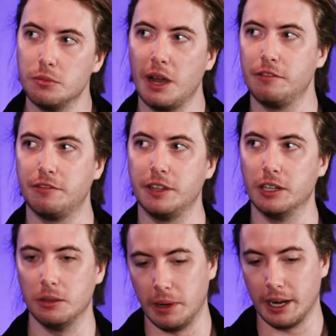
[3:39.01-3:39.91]
you might
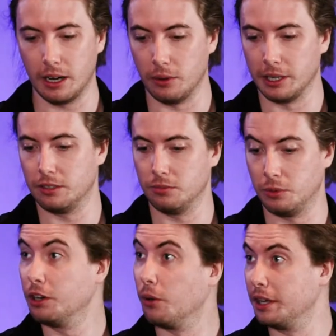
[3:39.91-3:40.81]
feel by going
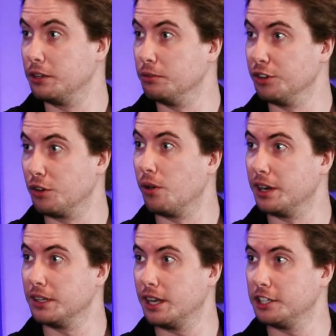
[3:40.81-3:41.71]
into a
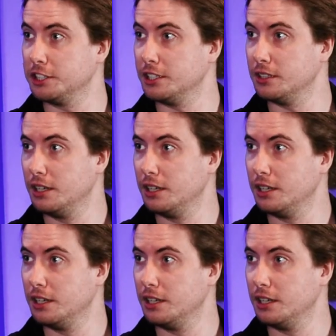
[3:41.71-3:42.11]
recording session.